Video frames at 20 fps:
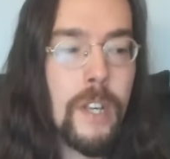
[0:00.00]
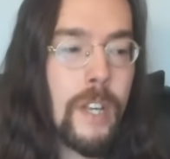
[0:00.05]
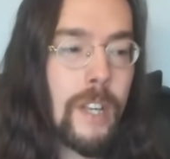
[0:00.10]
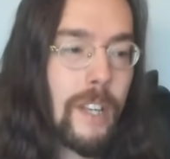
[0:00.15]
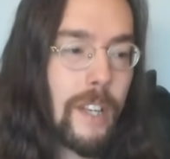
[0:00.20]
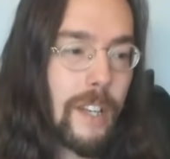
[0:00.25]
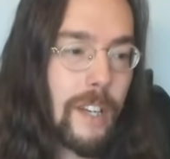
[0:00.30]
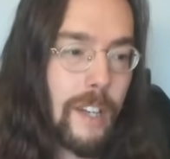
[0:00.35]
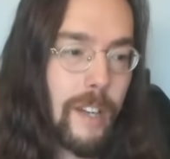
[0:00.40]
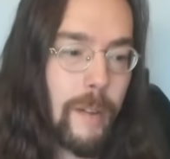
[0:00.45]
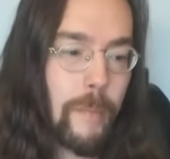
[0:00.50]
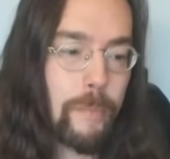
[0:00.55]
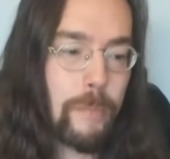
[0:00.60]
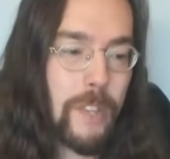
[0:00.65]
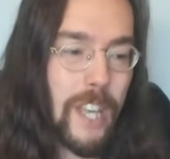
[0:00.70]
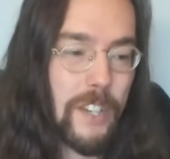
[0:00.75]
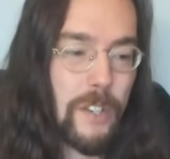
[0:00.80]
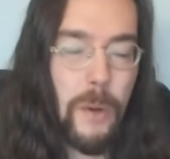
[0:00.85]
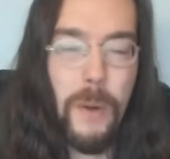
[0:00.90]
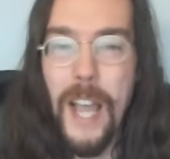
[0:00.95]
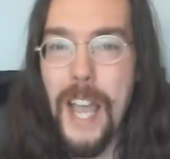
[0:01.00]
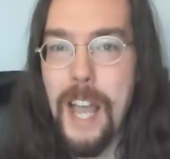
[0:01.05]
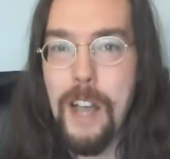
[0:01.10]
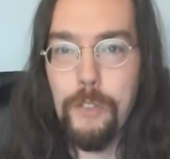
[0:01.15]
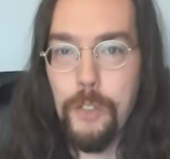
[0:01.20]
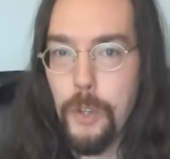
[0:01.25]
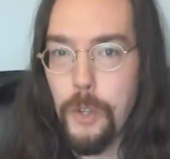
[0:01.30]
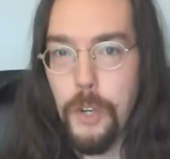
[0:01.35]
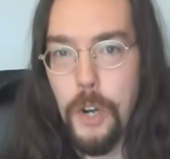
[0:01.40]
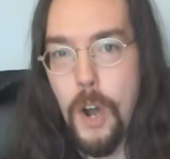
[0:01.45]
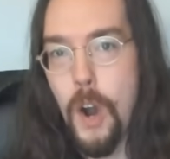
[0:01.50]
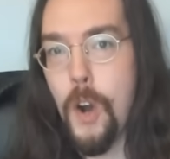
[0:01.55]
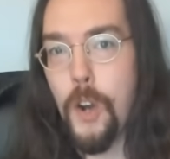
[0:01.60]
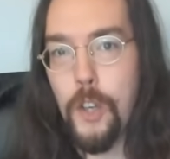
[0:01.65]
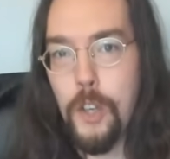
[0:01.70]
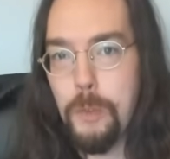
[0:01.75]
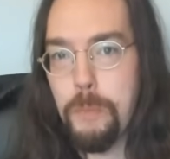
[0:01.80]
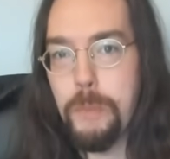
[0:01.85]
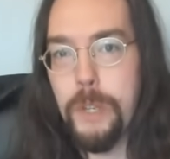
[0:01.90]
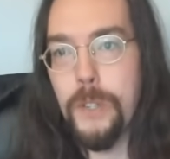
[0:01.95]
Um, they don't have good
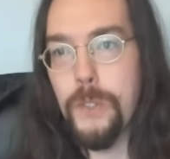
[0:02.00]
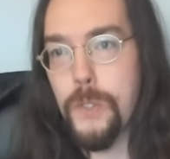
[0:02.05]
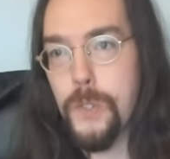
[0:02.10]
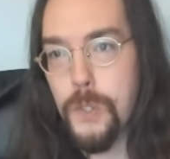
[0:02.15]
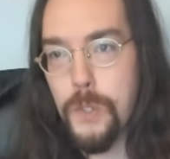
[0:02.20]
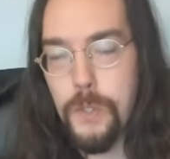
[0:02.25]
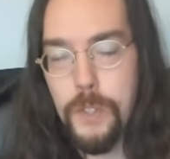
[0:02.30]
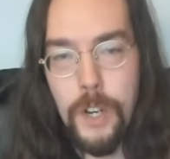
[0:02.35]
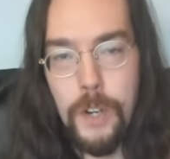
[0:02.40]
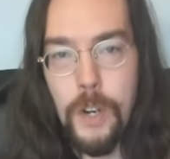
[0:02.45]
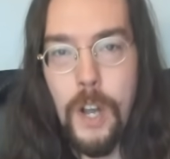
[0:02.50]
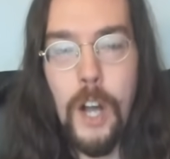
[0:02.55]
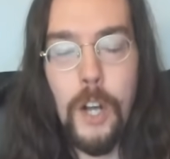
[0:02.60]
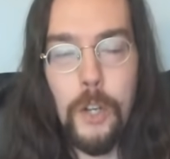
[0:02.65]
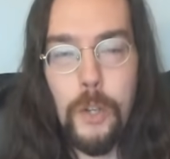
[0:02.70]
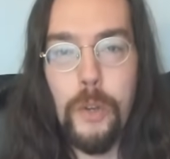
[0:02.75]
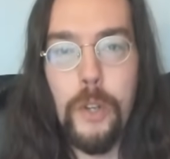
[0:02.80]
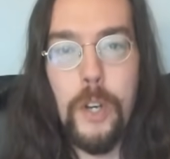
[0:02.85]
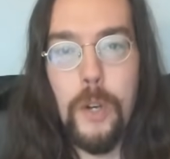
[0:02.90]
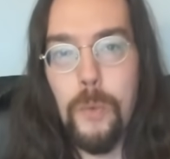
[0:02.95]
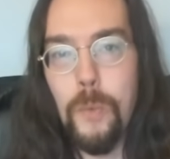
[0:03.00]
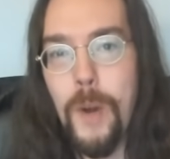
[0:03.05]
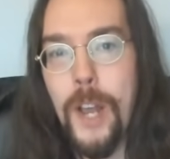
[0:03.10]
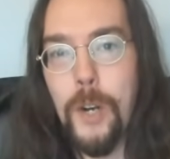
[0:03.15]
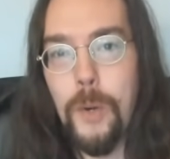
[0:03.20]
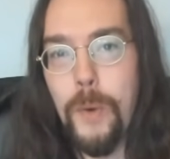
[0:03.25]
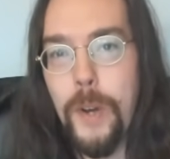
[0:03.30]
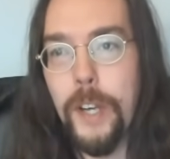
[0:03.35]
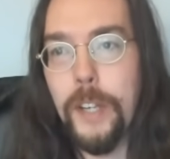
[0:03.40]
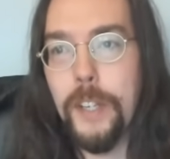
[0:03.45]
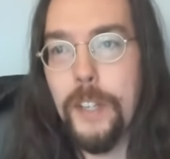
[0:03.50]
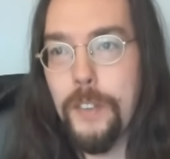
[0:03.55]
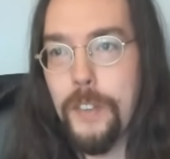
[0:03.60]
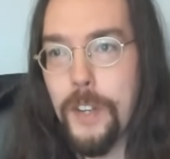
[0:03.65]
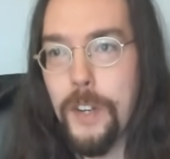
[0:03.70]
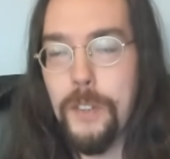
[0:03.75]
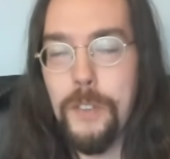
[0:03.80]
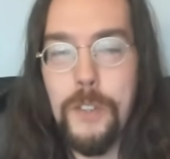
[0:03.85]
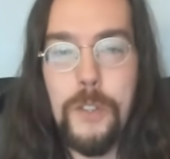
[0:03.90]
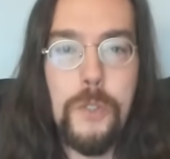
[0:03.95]
arguments. They're not good at rhetoric.
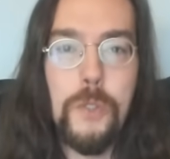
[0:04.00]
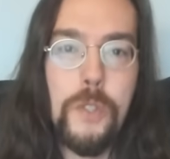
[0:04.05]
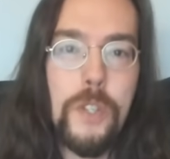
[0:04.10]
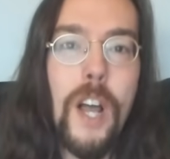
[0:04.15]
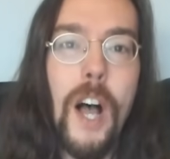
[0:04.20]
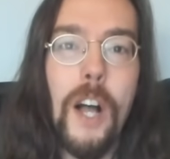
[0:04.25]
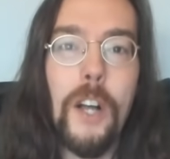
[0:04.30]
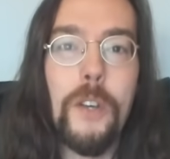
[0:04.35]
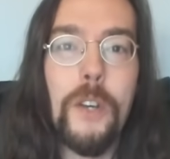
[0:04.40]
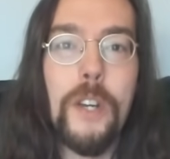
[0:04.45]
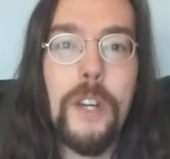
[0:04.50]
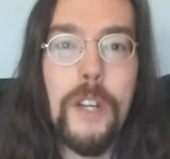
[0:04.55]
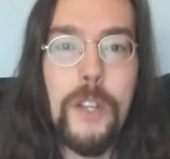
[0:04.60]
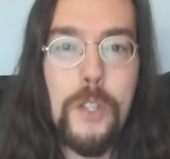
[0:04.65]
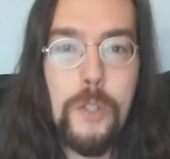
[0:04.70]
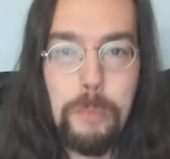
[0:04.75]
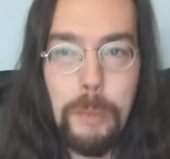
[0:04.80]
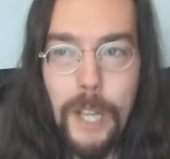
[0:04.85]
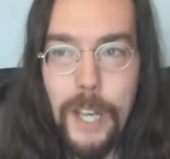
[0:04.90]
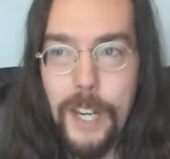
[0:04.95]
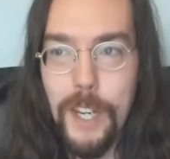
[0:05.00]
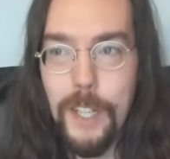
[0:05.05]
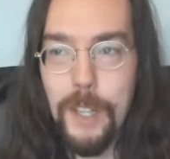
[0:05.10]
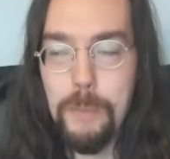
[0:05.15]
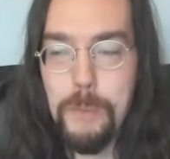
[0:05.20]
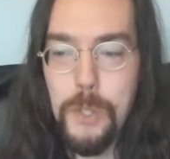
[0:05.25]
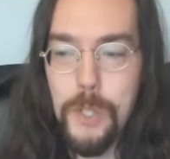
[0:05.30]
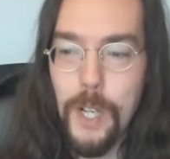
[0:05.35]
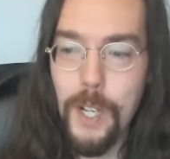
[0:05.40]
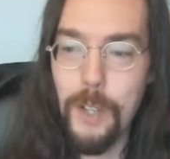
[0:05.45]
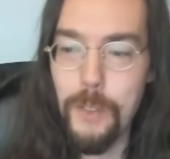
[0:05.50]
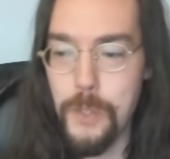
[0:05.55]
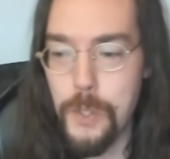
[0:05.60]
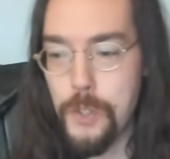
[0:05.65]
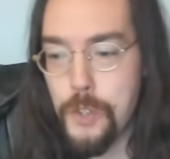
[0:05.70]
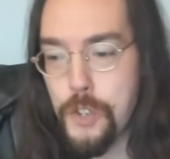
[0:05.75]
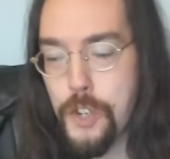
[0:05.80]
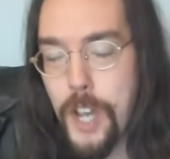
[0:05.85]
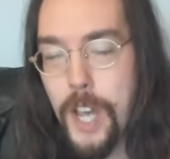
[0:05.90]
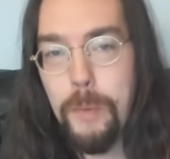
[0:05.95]
They're just not good at explaining themselves in
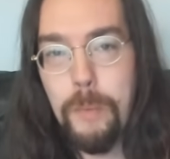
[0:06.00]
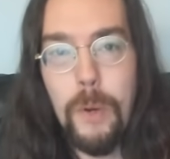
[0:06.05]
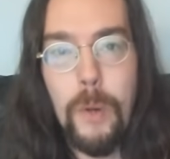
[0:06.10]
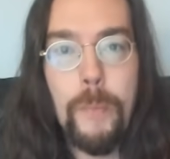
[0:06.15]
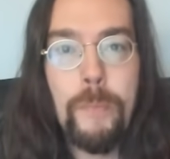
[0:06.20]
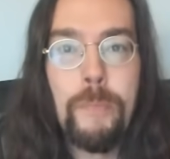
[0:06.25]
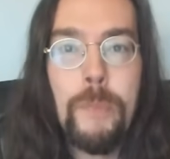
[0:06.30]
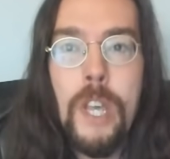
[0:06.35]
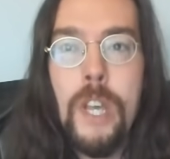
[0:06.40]
general.